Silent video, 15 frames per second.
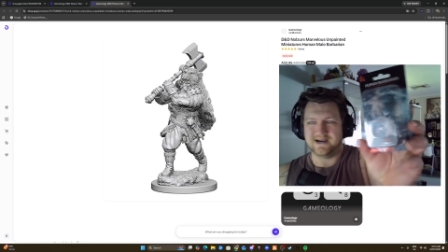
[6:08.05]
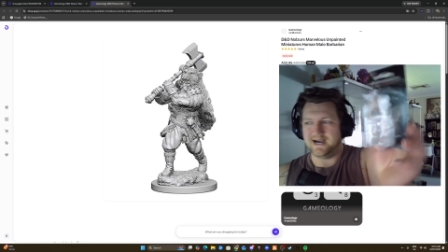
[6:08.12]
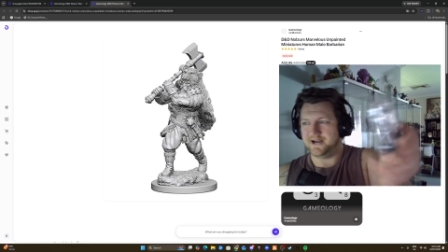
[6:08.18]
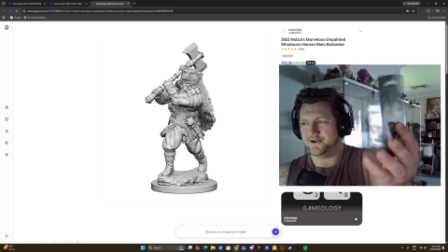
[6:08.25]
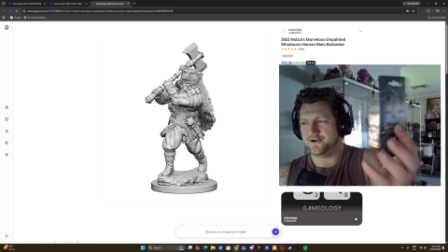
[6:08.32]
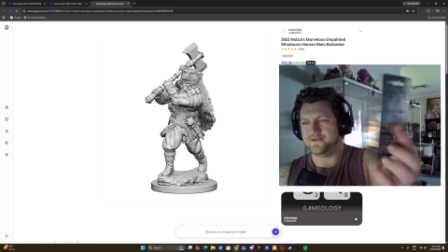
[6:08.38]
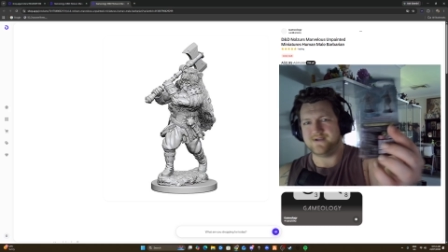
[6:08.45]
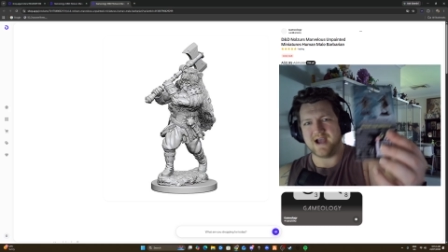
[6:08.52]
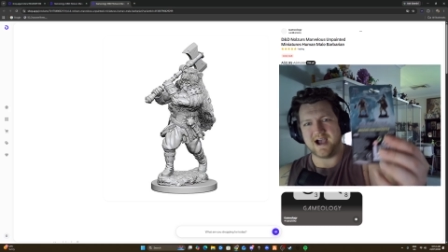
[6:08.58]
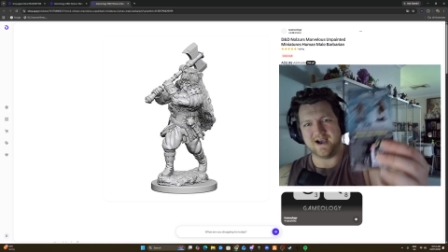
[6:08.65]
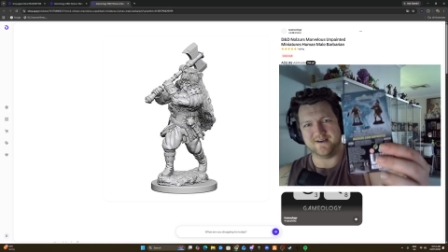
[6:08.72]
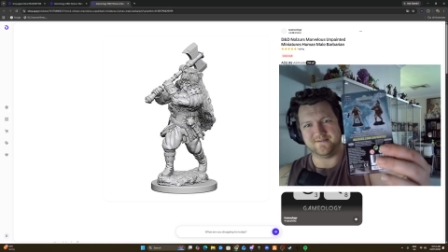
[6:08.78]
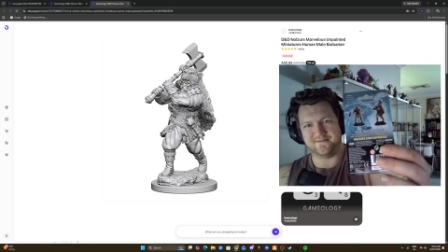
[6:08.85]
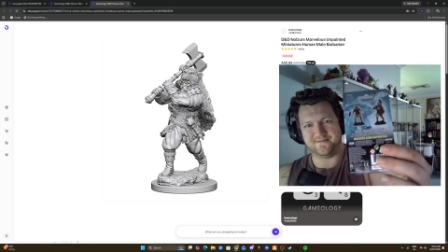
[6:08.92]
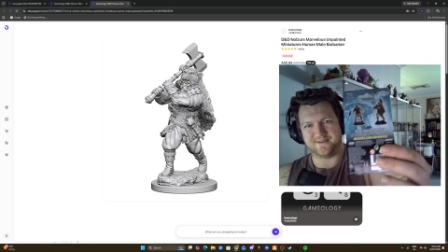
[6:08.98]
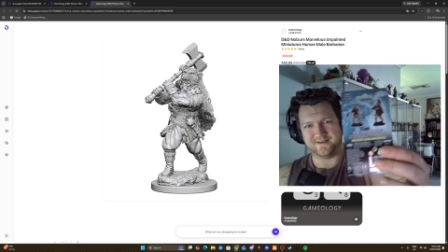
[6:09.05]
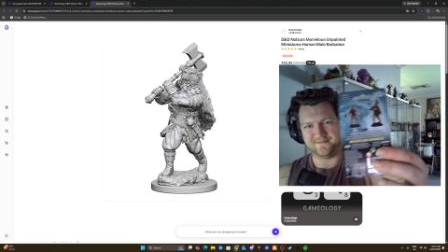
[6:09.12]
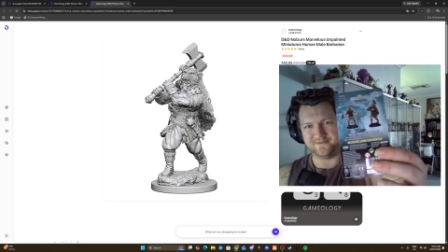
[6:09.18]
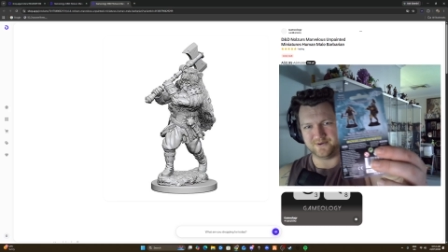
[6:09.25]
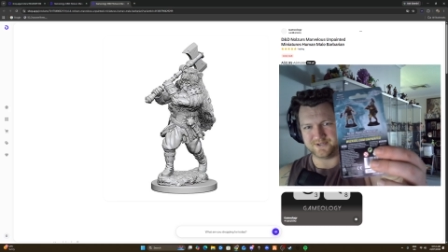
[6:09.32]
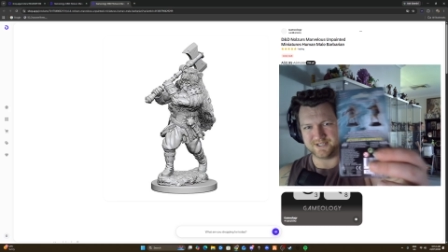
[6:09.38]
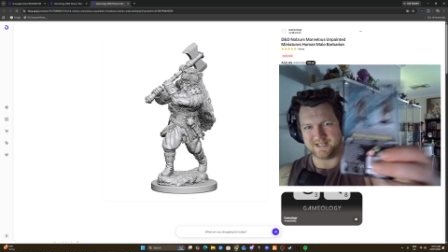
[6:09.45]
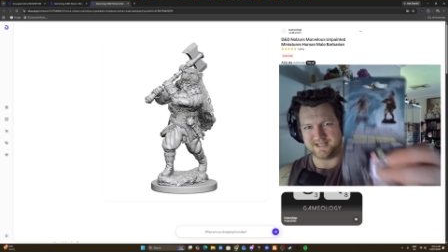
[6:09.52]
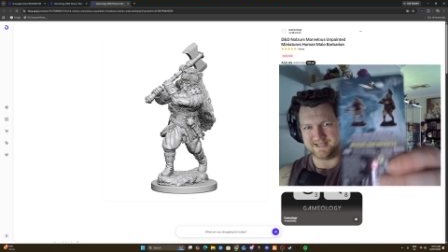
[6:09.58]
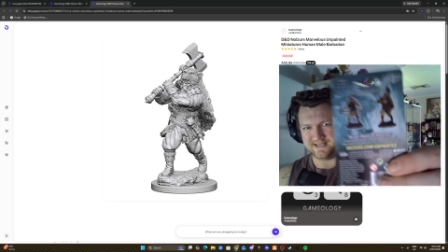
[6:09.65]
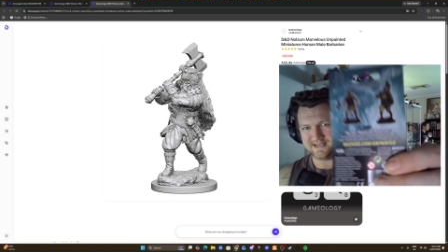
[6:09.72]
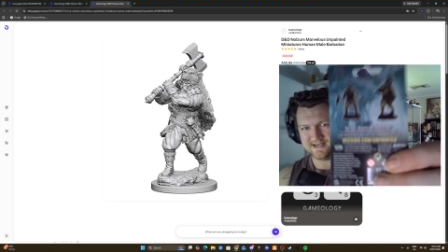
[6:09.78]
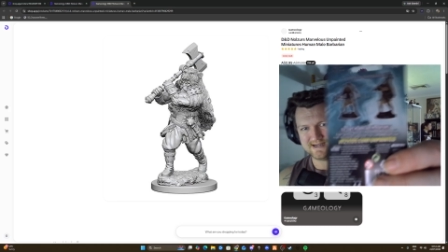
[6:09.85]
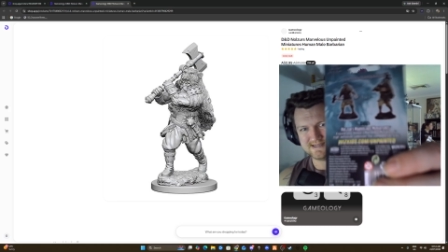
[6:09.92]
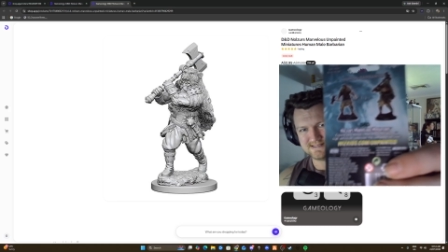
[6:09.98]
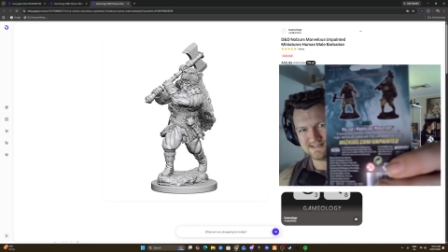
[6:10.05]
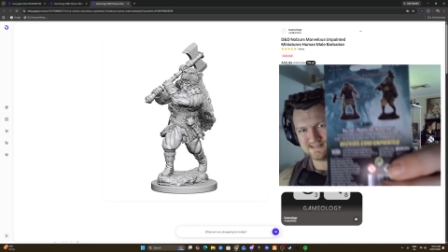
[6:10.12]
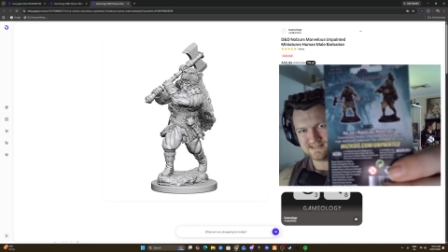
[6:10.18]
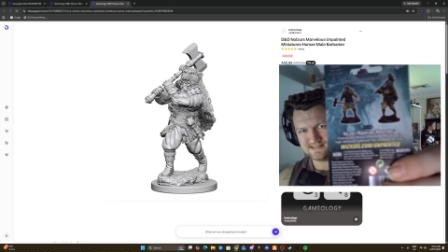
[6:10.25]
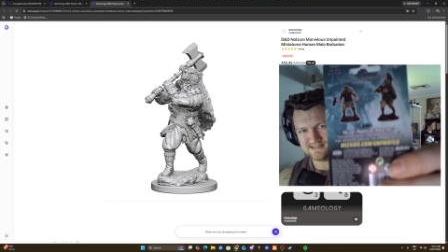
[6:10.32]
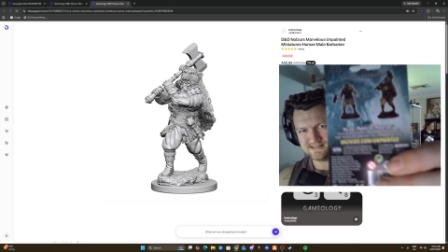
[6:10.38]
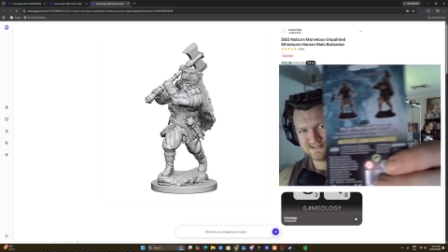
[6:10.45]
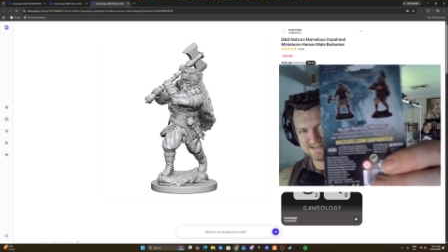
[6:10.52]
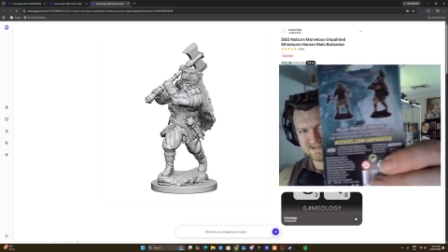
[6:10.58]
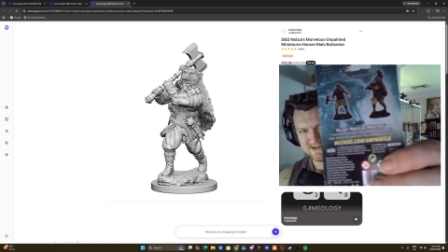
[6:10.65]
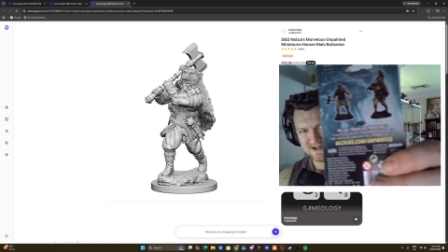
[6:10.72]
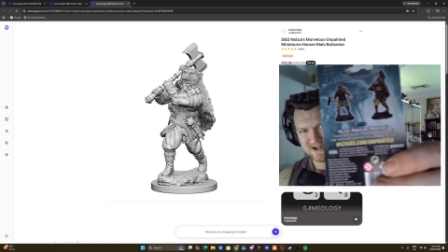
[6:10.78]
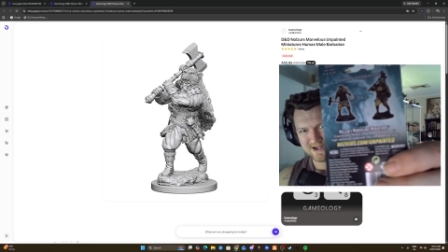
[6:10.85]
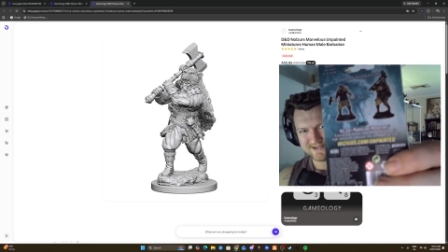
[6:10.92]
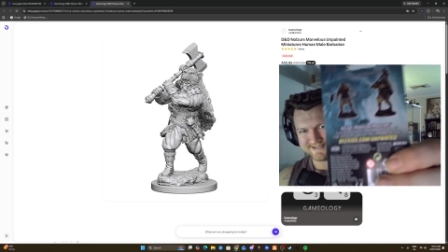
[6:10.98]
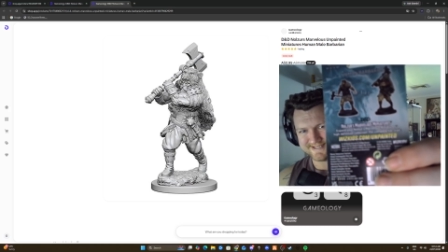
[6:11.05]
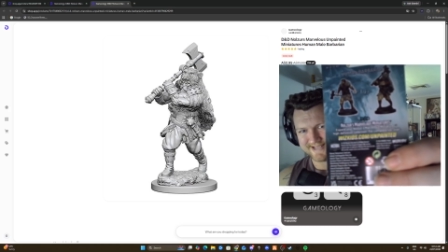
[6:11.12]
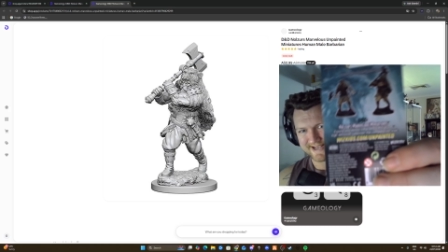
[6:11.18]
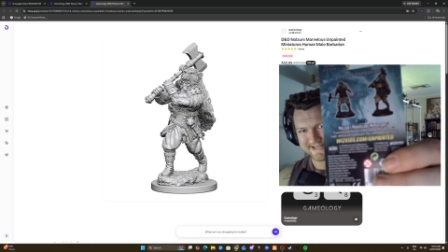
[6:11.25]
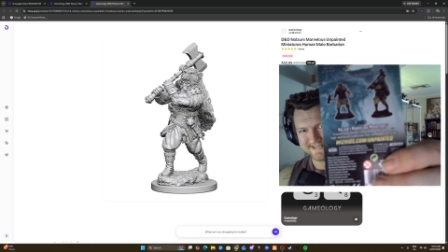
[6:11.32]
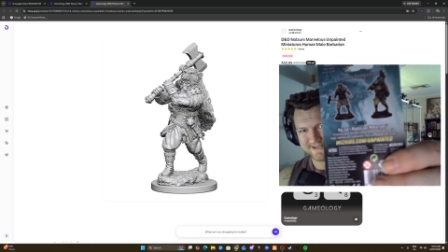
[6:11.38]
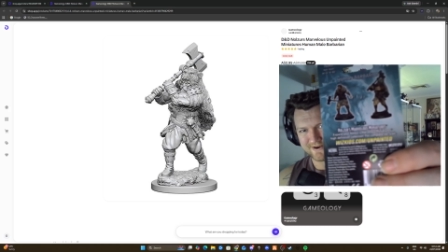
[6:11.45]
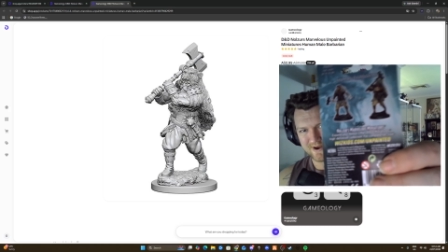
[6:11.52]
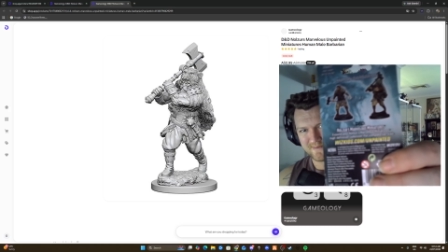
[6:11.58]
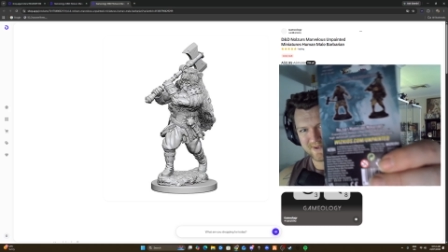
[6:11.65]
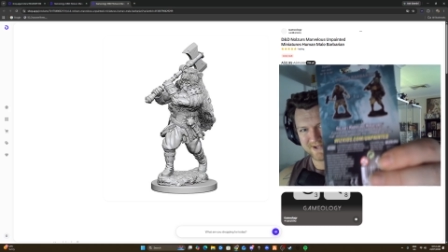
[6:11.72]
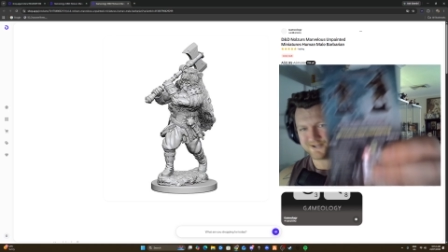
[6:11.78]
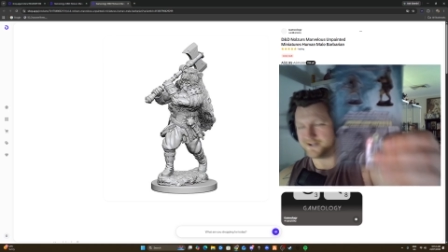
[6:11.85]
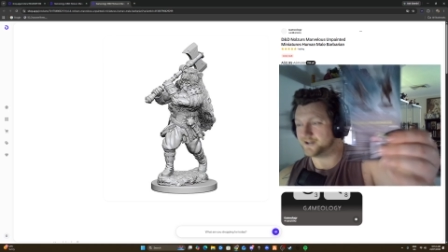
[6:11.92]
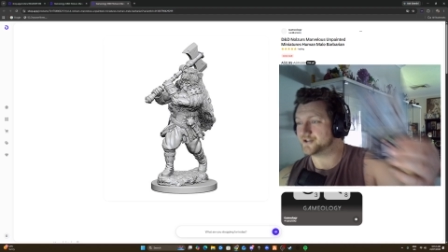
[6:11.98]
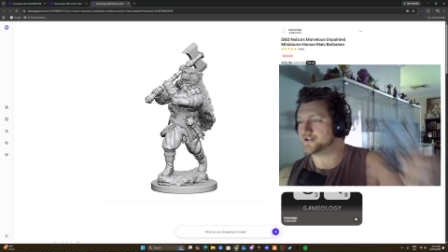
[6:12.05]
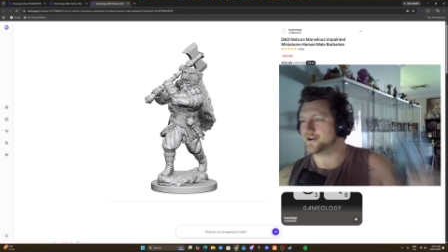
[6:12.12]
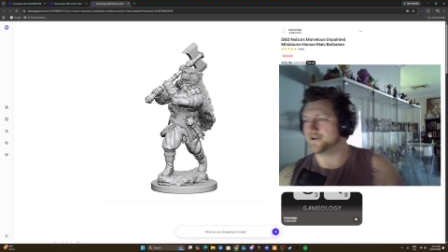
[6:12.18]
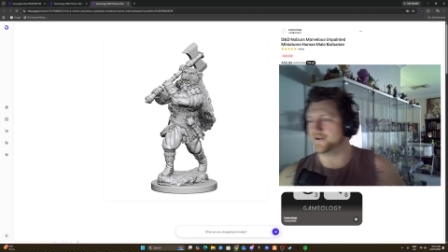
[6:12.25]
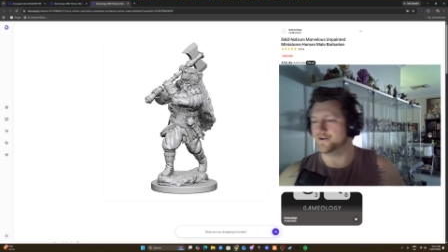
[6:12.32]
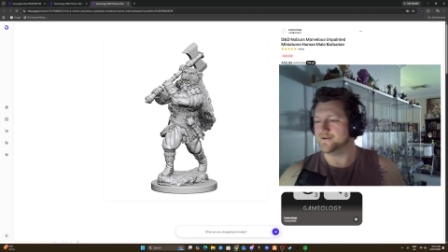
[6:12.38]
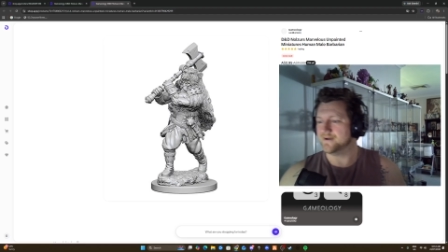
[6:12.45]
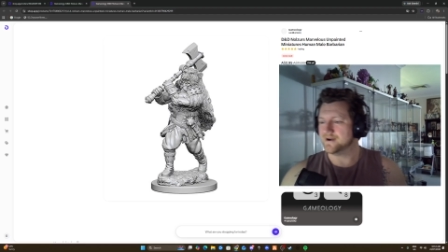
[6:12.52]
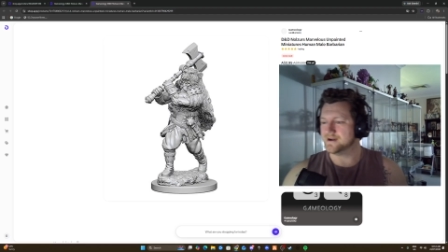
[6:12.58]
I don't have, unfortunately, a secondary picture to show you.